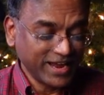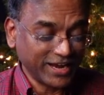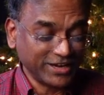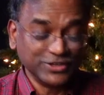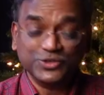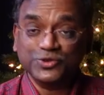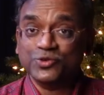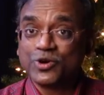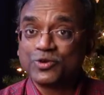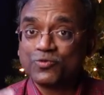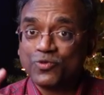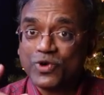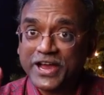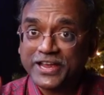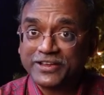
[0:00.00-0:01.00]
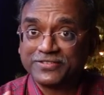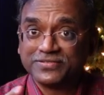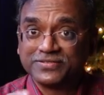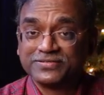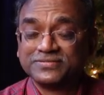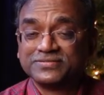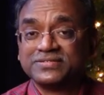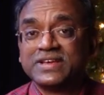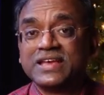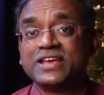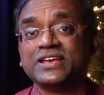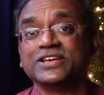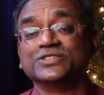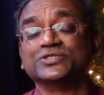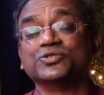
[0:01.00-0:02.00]
and your wife
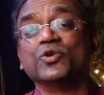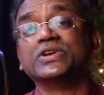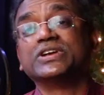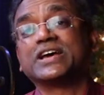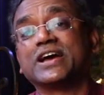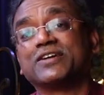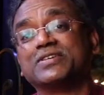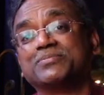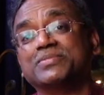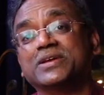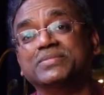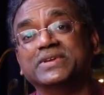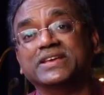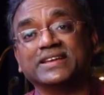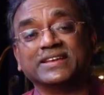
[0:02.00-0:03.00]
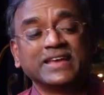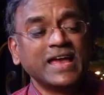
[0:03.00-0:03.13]
is going to have a baby."